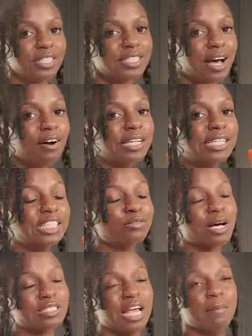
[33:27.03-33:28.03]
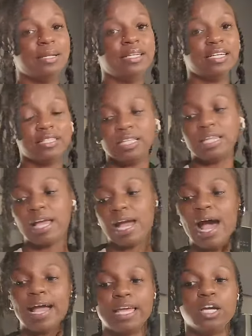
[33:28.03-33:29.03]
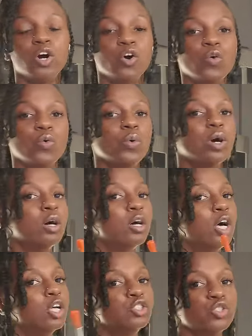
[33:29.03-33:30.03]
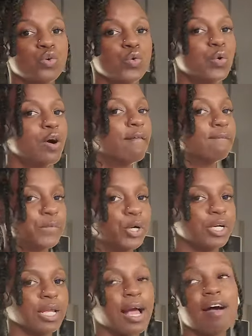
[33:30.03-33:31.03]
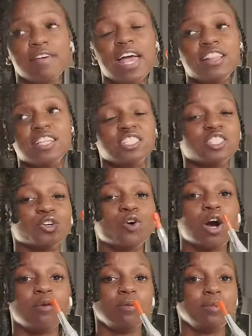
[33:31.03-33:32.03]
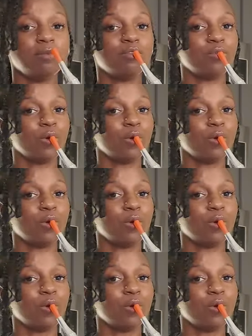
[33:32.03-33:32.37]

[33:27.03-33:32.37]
That's why I say I'm addicted. Like, I go too far. Like, I've had this in the car with me.